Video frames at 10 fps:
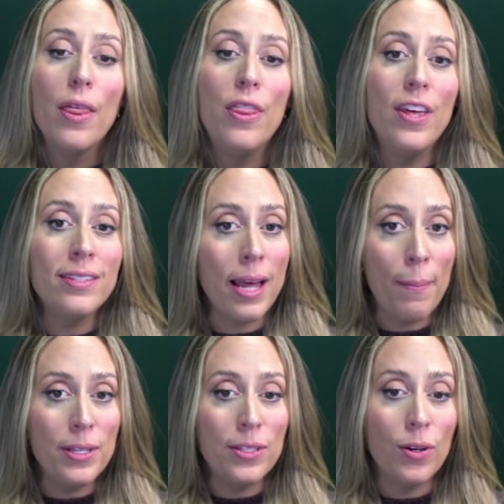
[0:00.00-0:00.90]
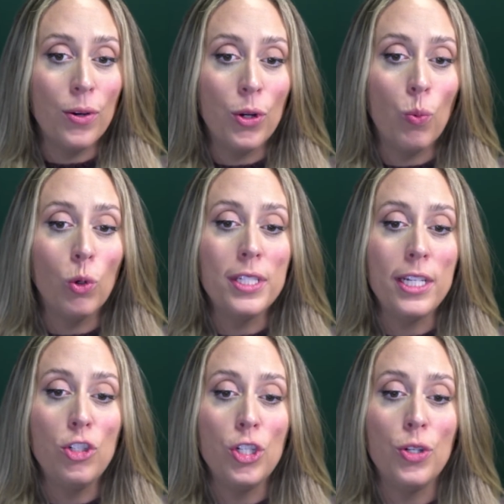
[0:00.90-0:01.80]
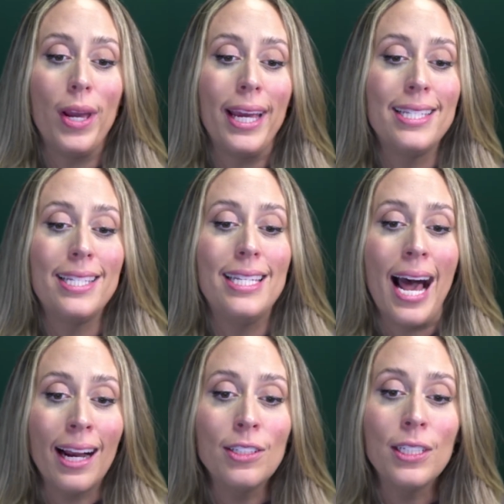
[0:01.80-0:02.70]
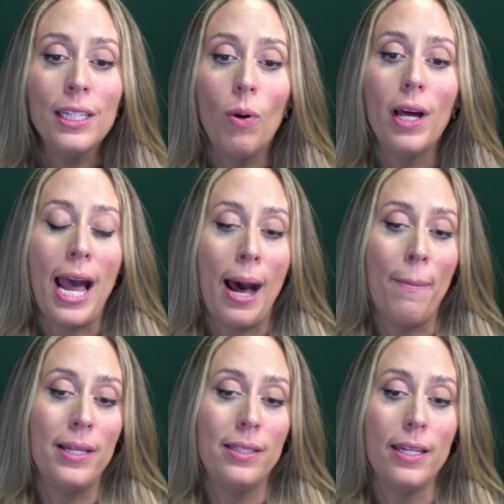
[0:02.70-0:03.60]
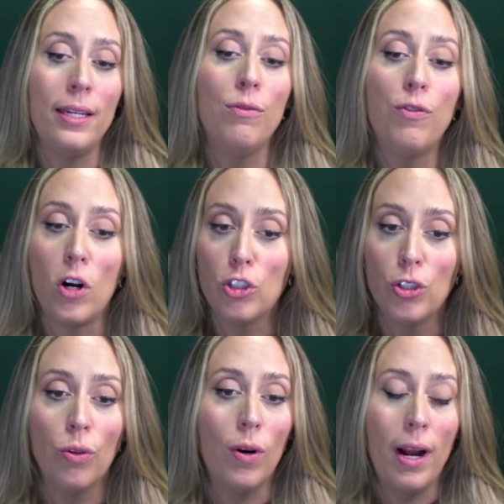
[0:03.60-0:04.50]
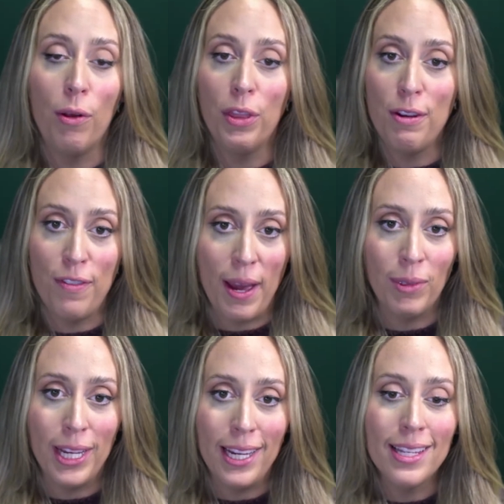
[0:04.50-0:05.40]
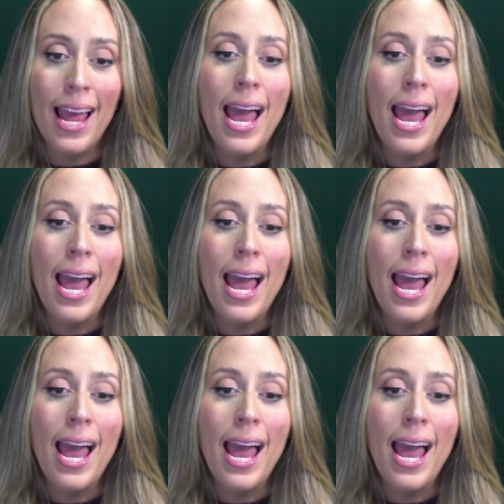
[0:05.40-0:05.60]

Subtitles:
This episode will teach you exactly what happens in functional or healthy families